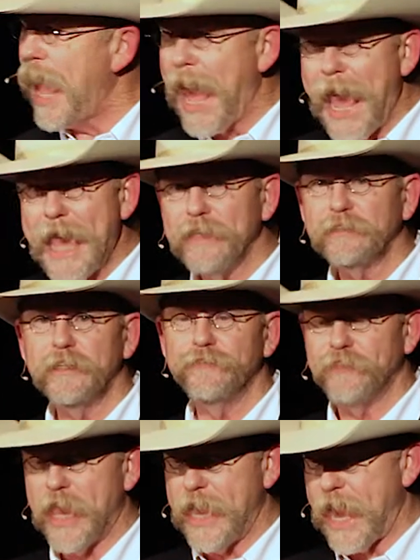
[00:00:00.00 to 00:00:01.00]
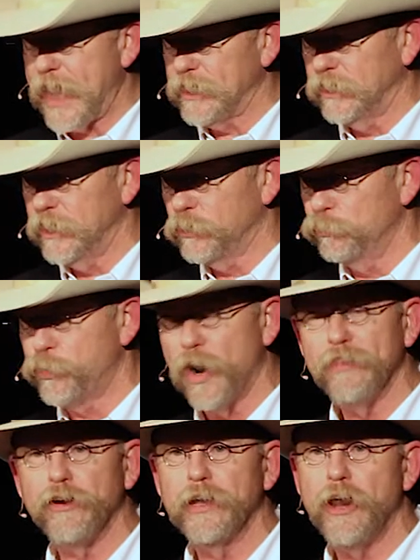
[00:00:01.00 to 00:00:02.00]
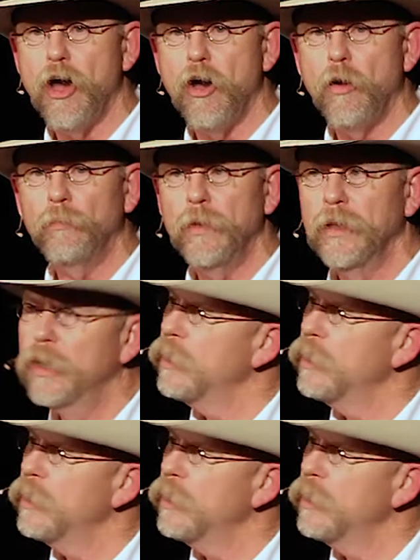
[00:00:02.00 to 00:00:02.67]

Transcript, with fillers: Asked if they had a little brother at home,